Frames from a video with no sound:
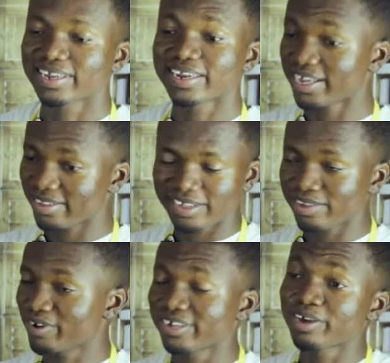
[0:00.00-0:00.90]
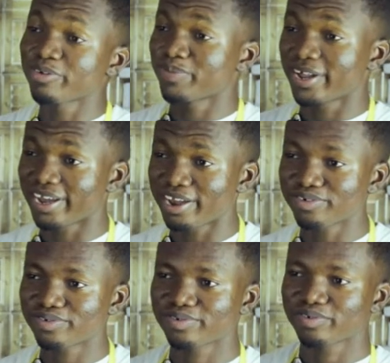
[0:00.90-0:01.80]
That's what I started with my
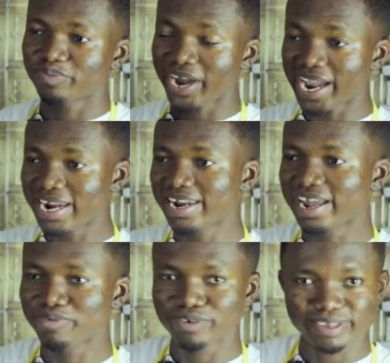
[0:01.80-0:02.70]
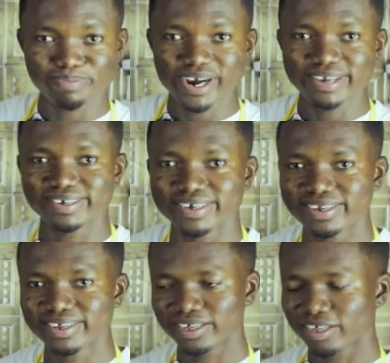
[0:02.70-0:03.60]
life. My early life was a passion.